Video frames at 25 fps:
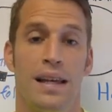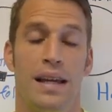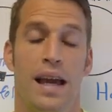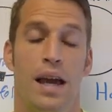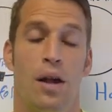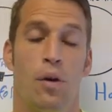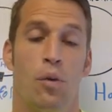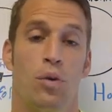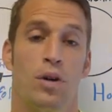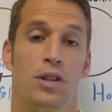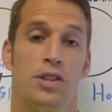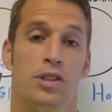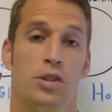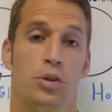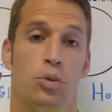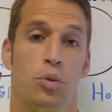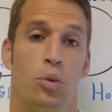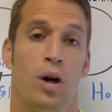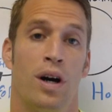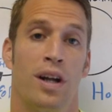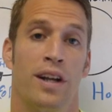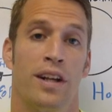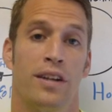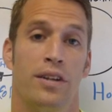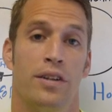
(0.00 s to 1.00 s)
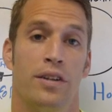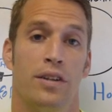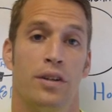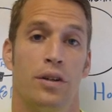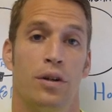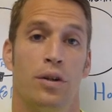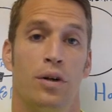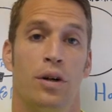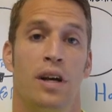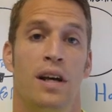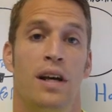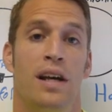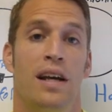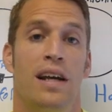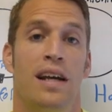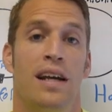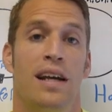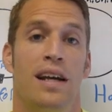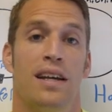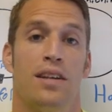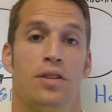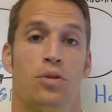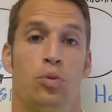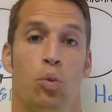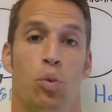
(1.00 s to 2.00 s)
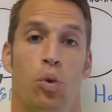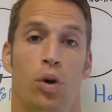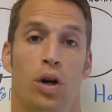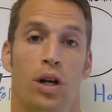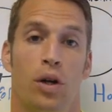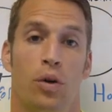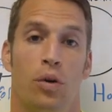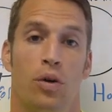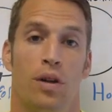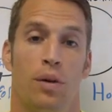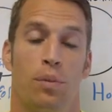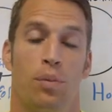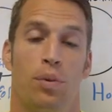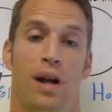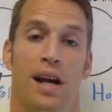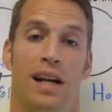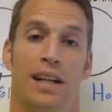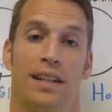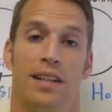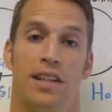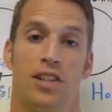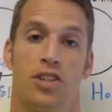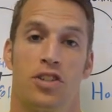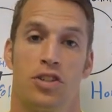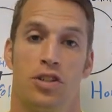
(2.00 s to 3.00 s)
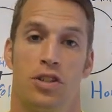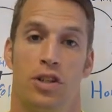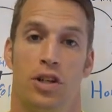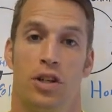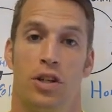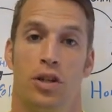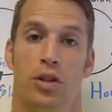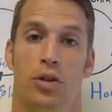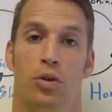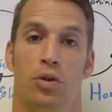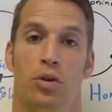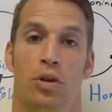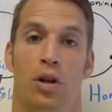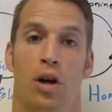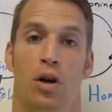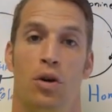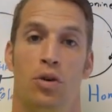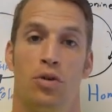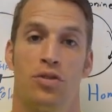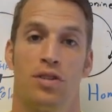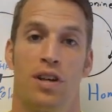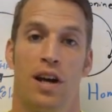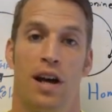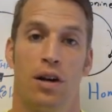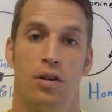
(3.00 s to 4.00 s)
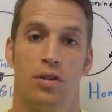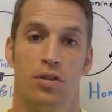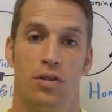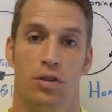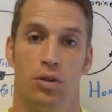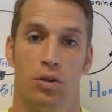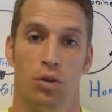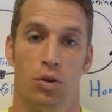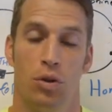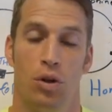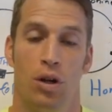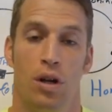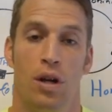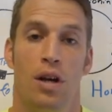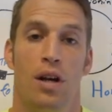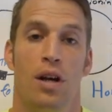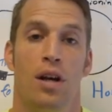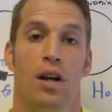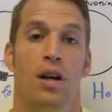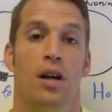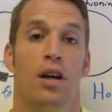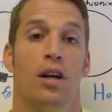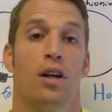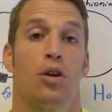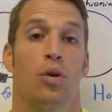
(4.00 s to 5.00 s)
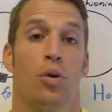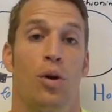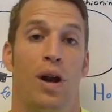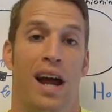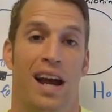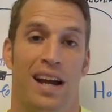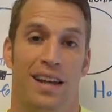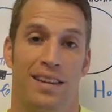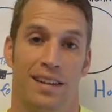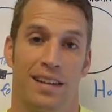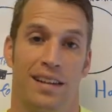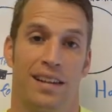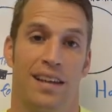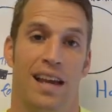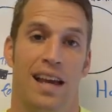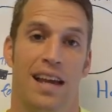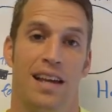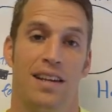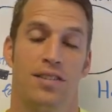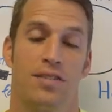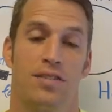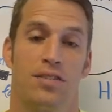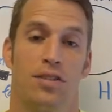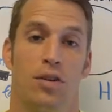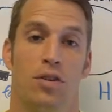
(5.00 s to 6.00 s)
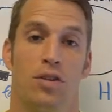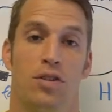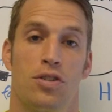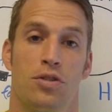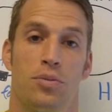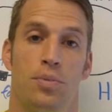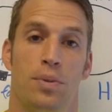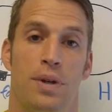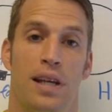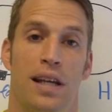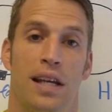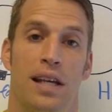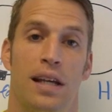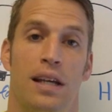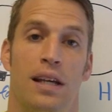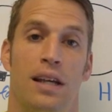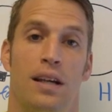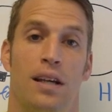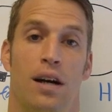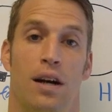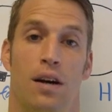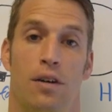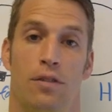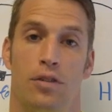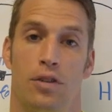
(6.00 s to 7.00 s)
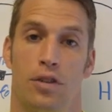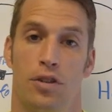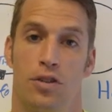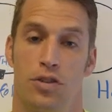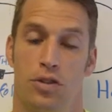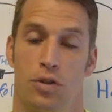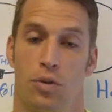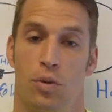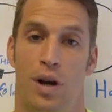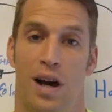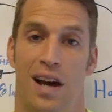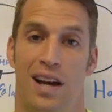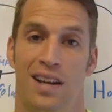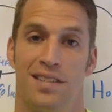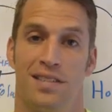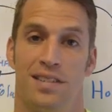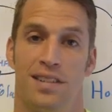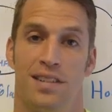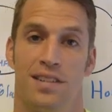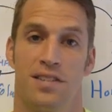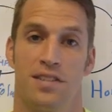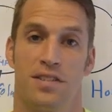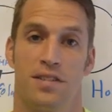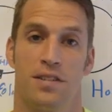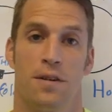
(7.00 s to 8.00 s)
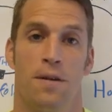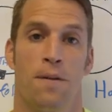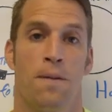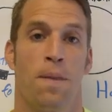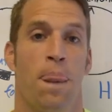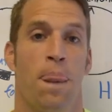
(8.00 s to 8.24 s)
And what you want to do is work with a practitioner who knows how to crack the case, so to speak, of your psoriasis